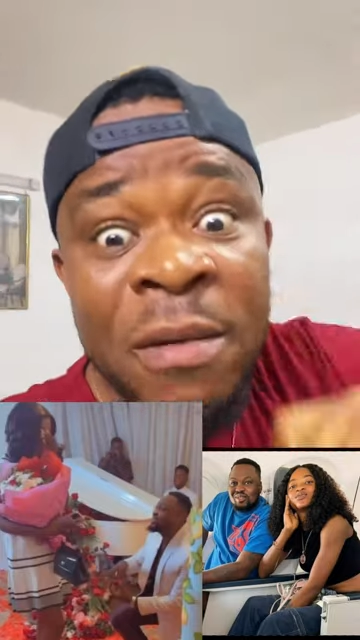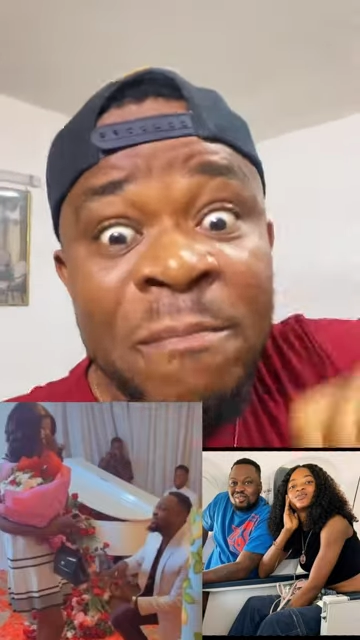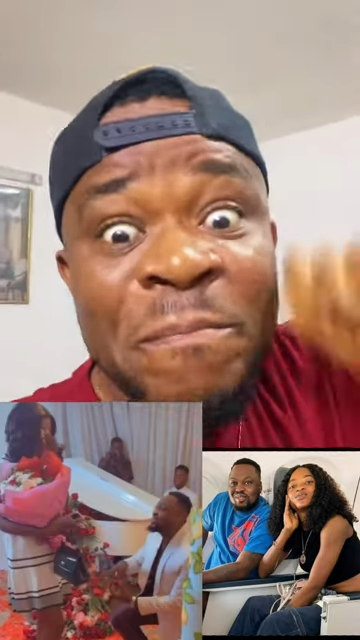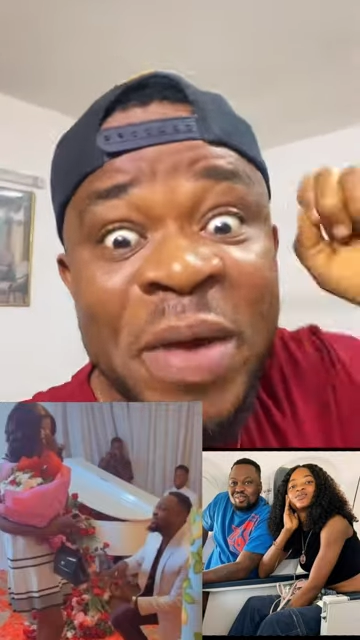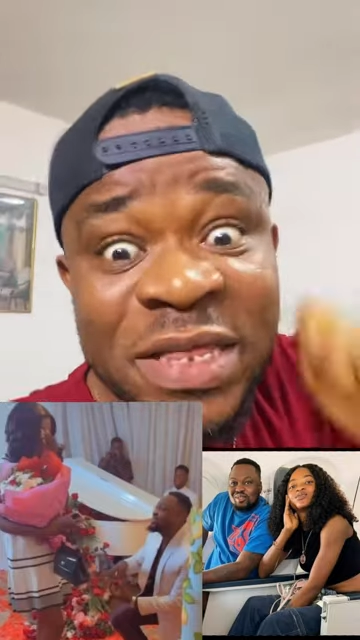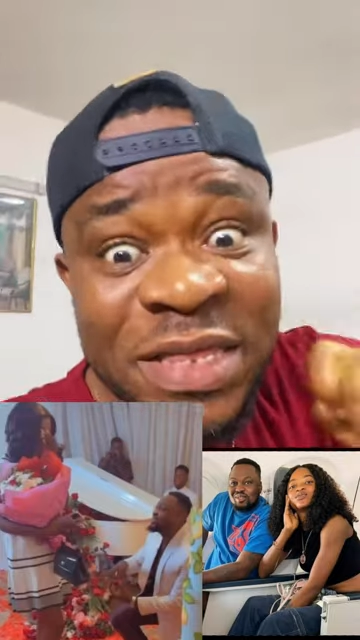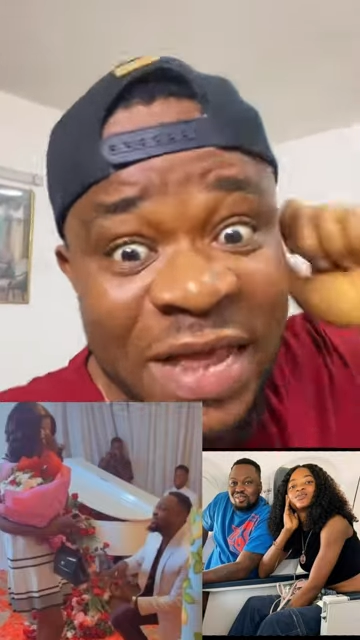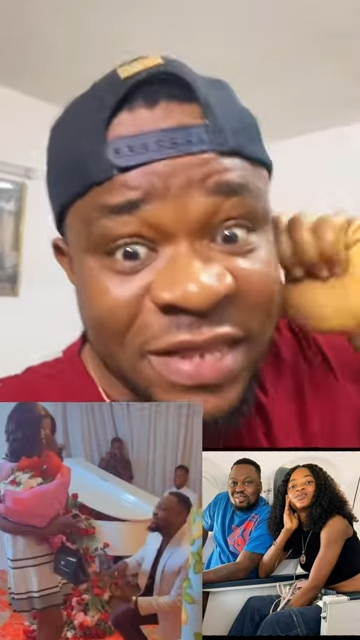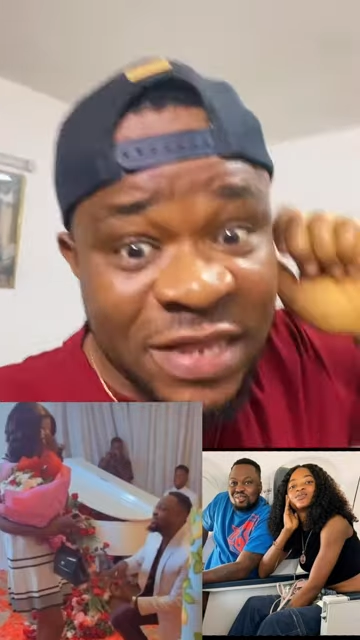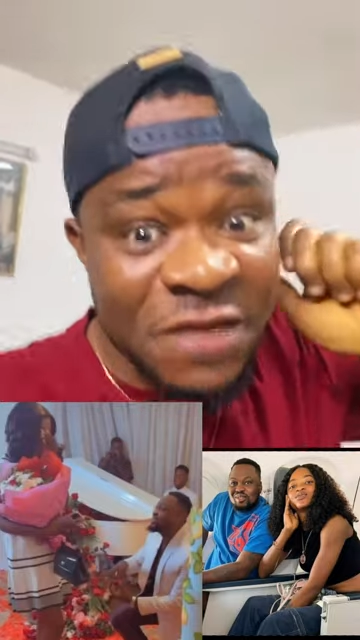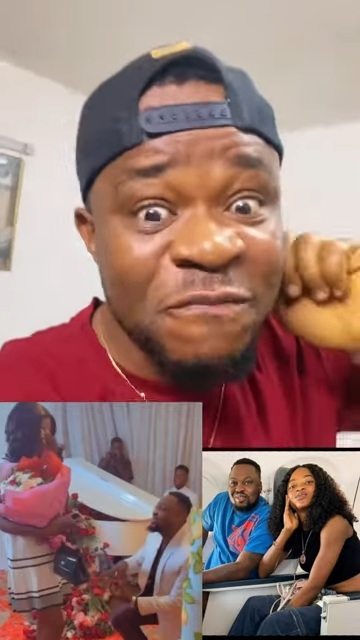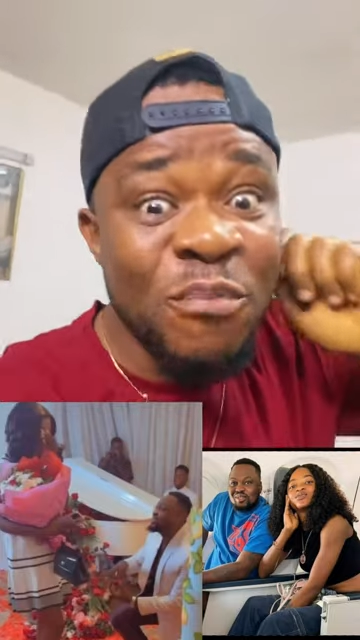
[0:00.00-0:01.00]
Better
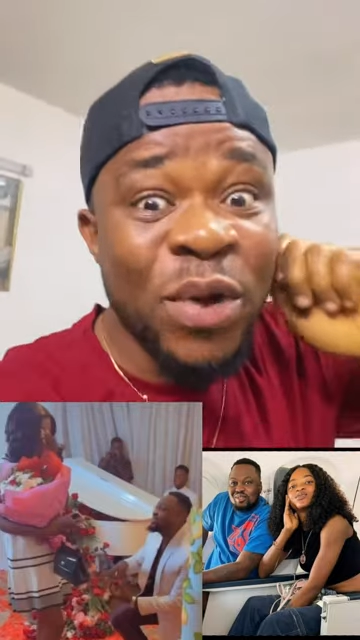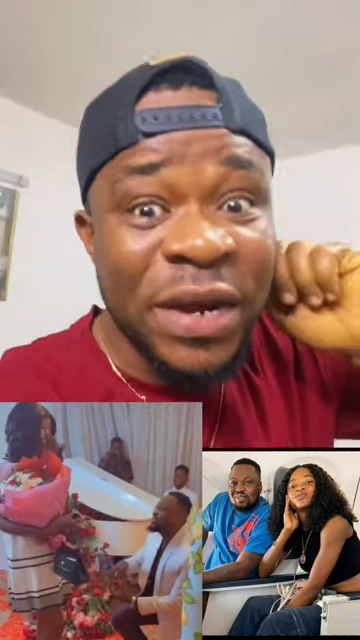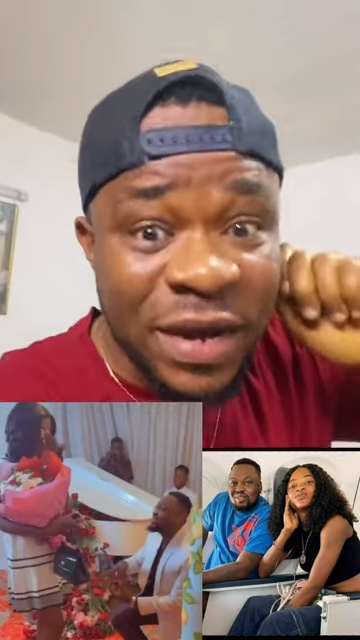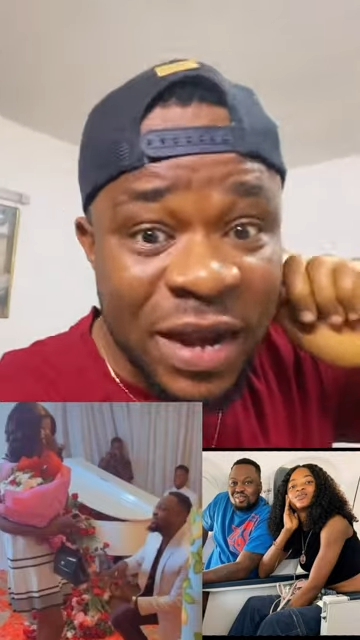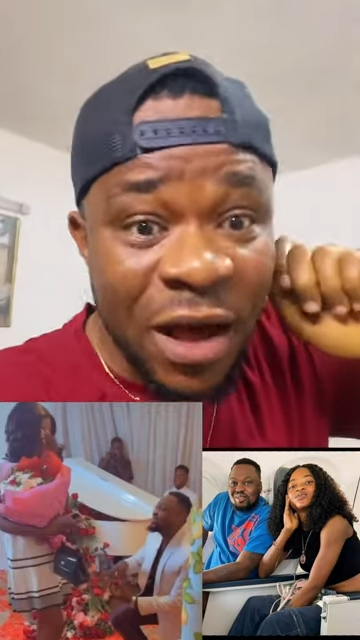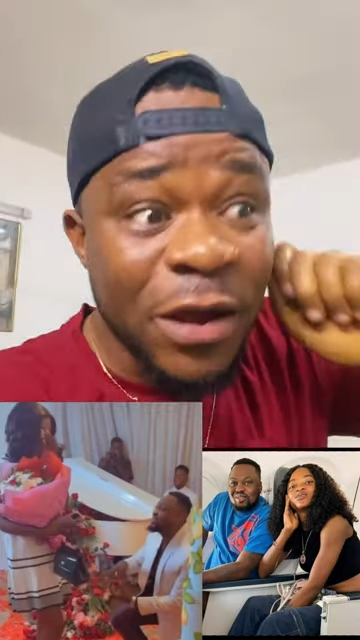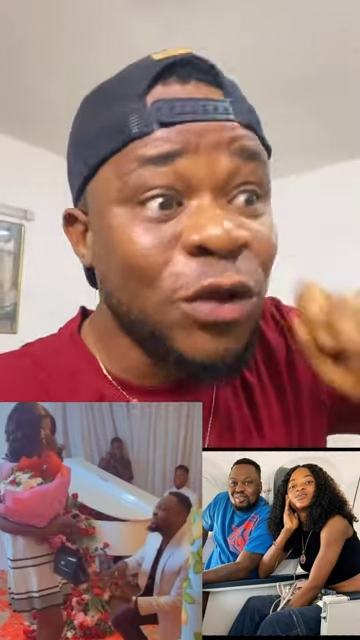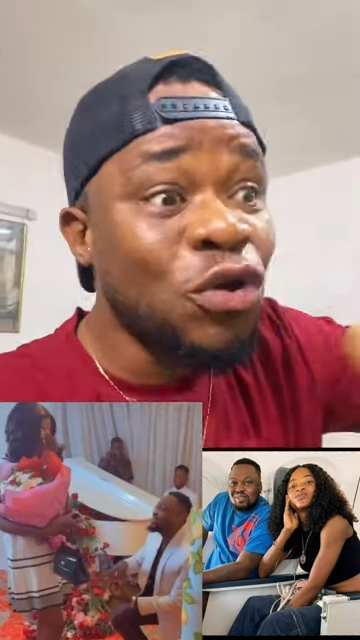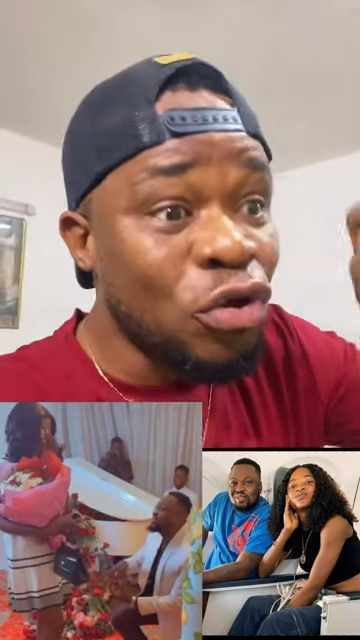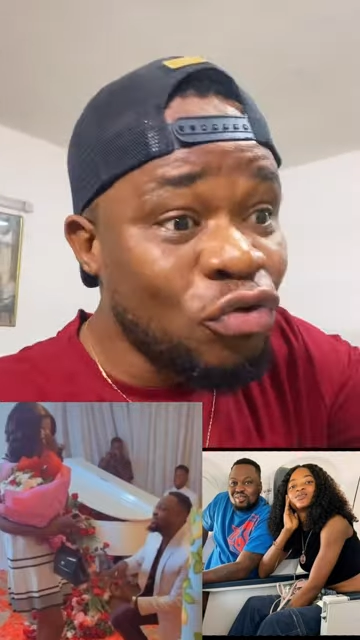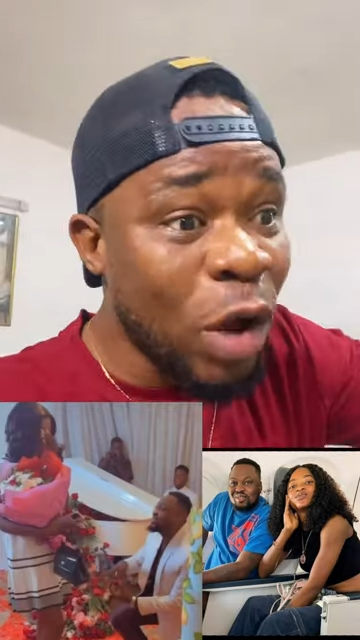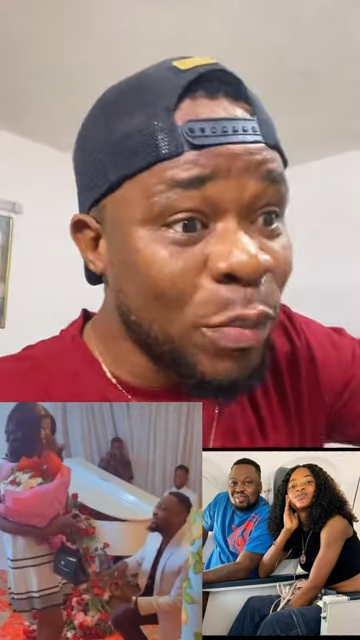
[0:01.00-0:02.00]
save money now. You
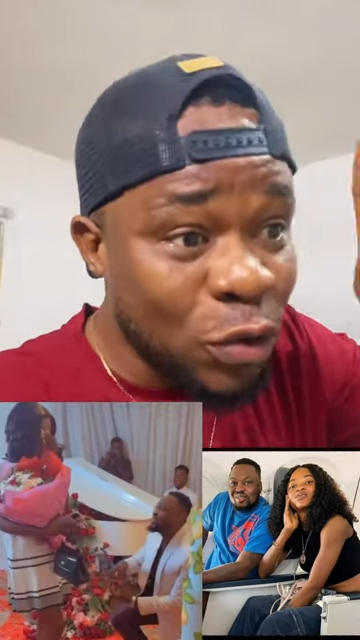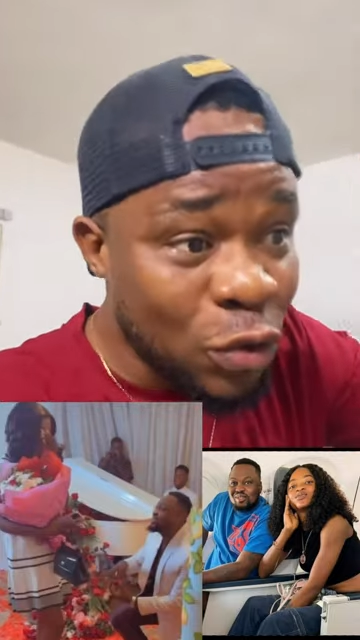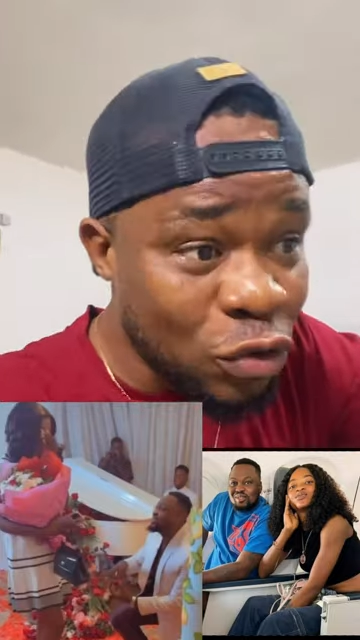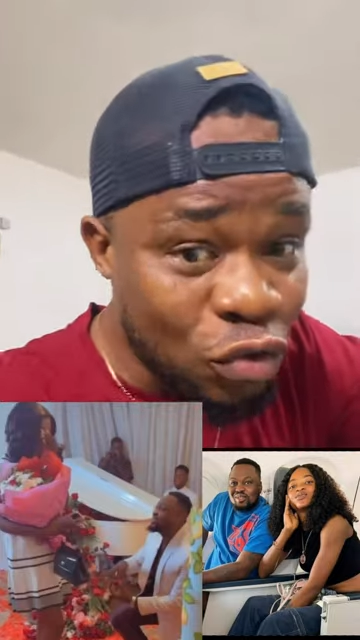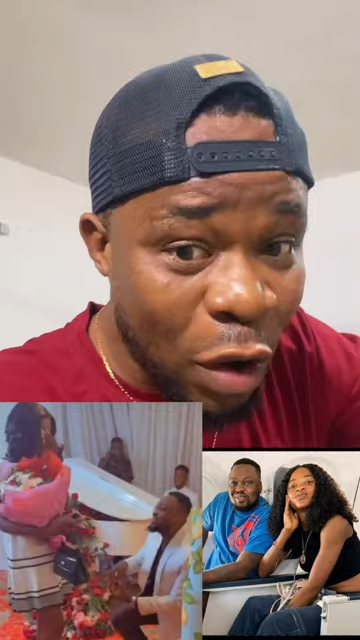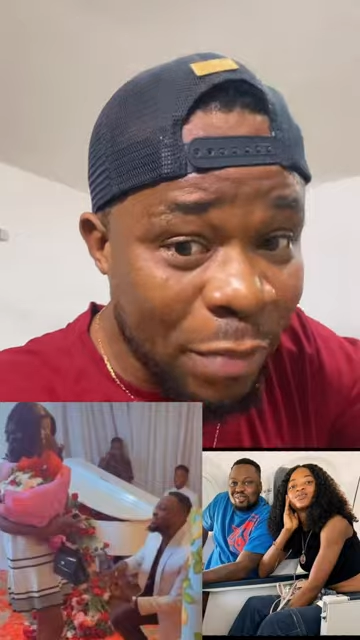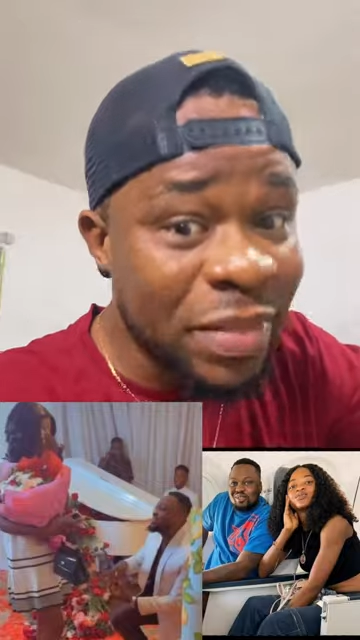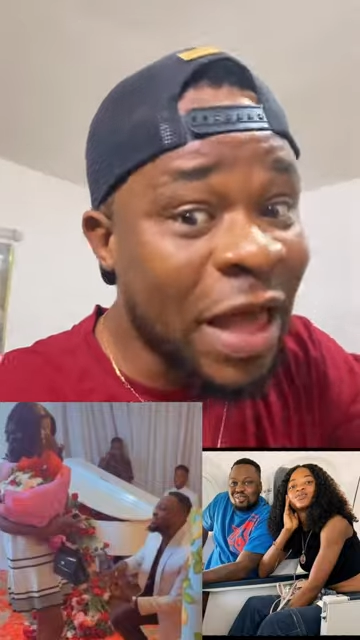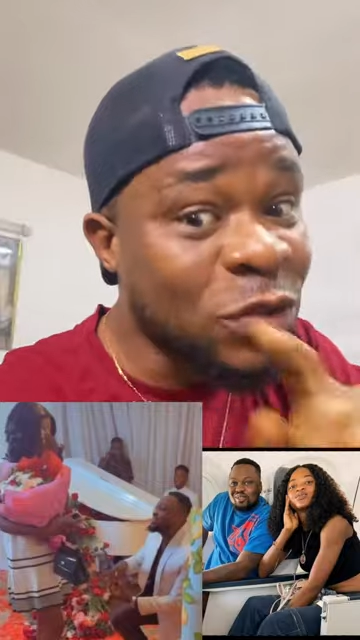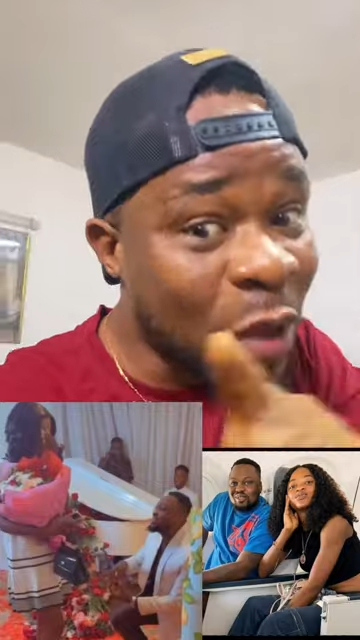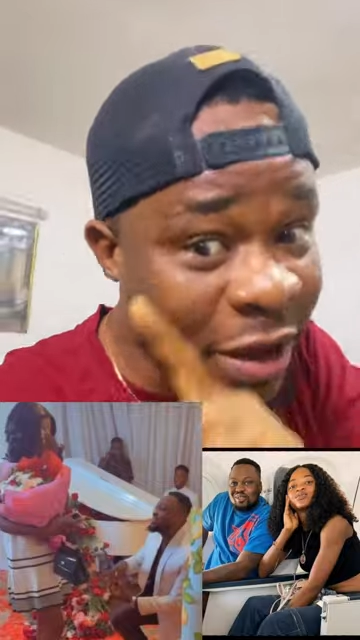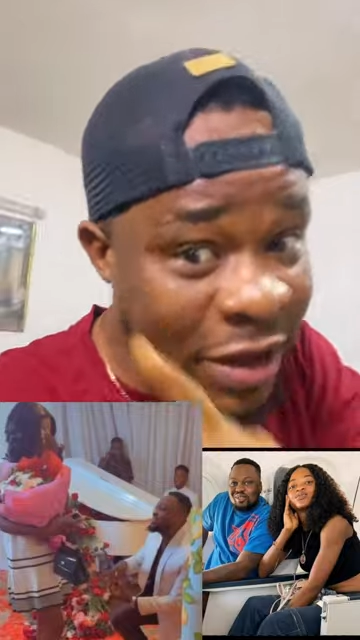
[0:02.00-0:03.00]
don't drop.
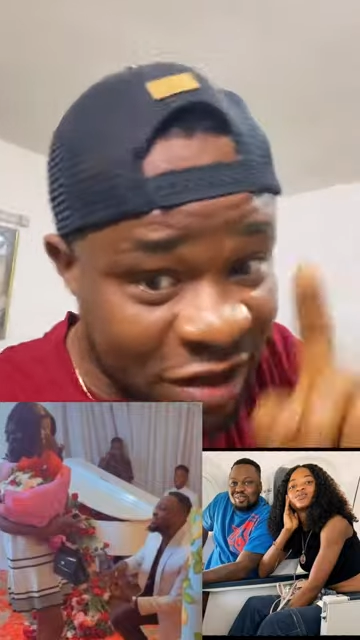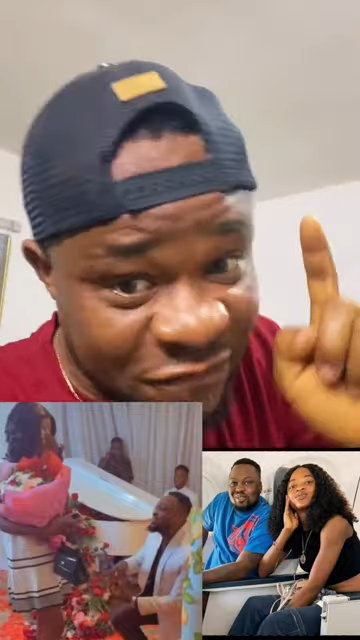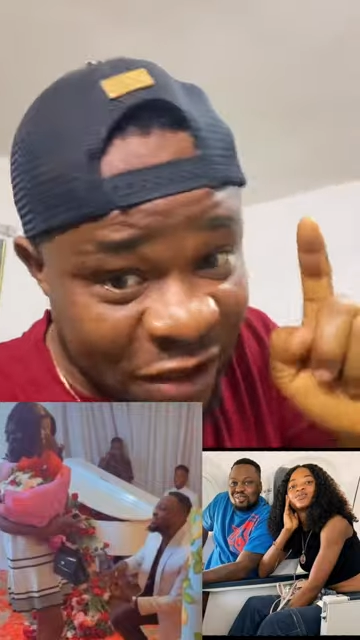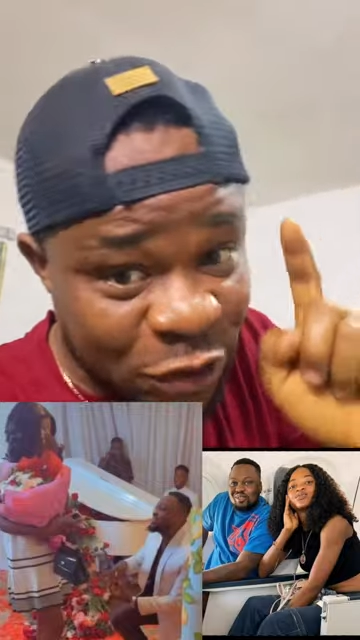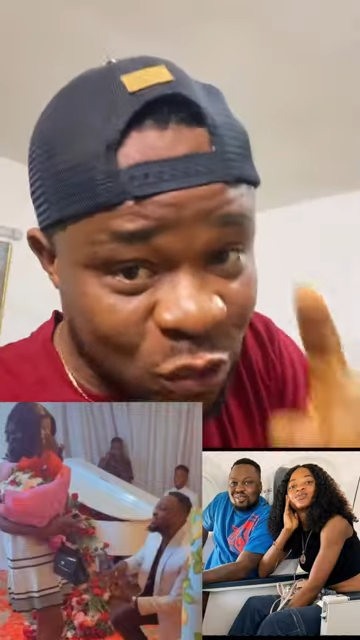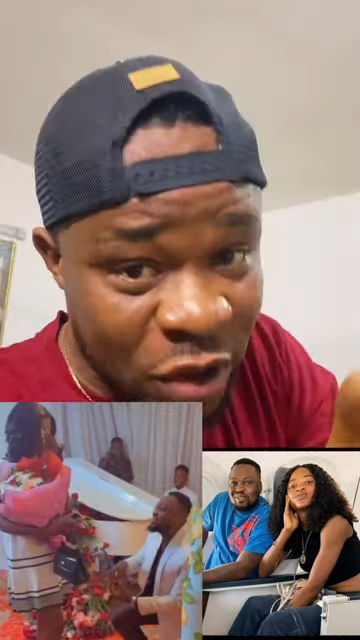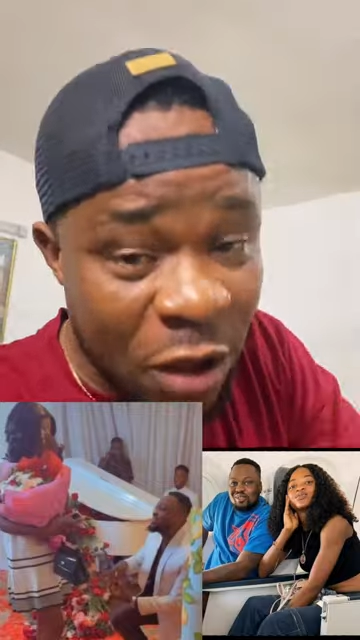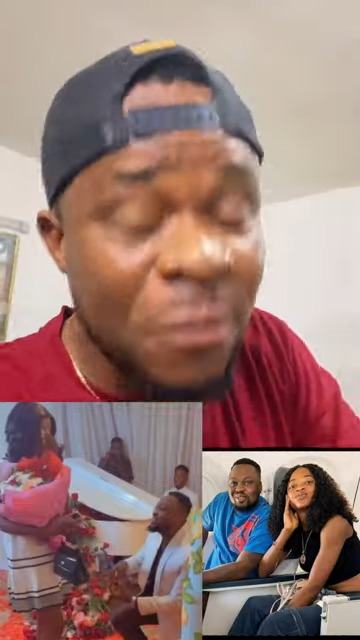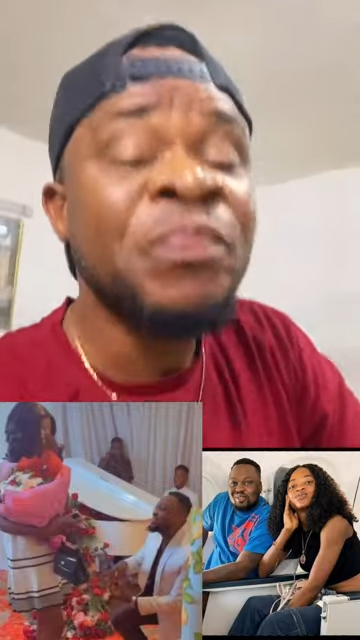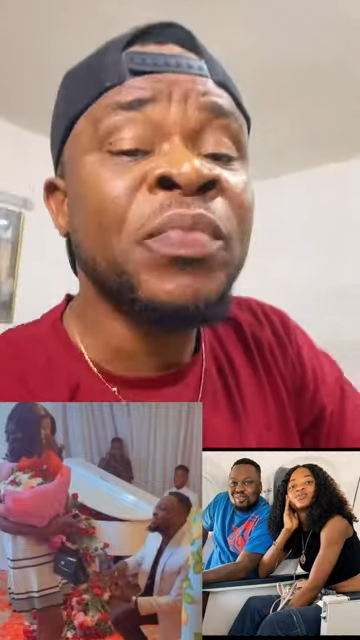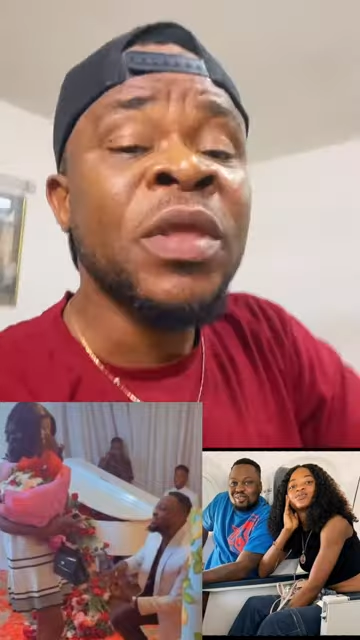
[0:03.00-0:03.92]
That's why I advise you now.